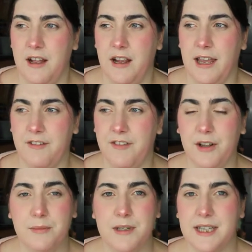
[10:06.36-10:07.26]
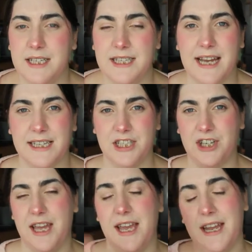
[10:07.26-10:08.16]
like, filmed this
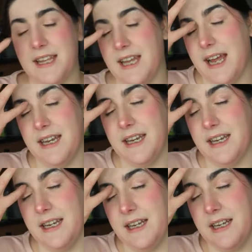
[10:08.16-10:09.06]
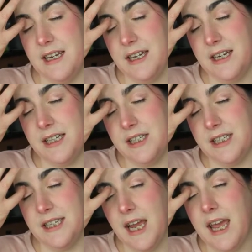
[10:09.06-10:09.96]
yesterday and then edited it
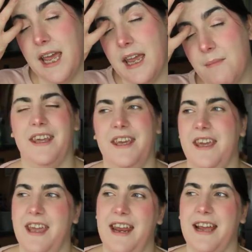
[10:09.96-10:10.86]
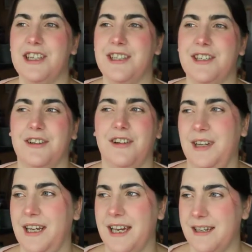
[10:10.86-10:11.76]
today. It actually took
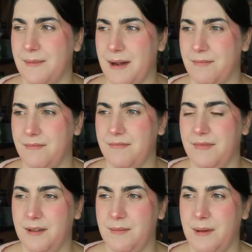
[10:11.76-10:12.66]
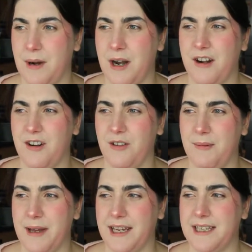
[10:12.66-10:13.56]
only like my partner only
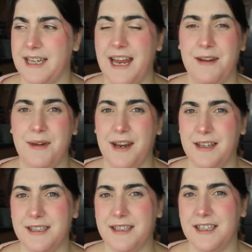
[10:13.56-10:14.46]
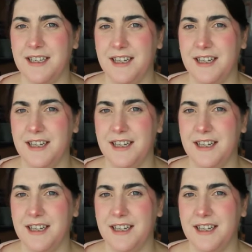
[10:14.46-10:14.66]
about like 10 minutes,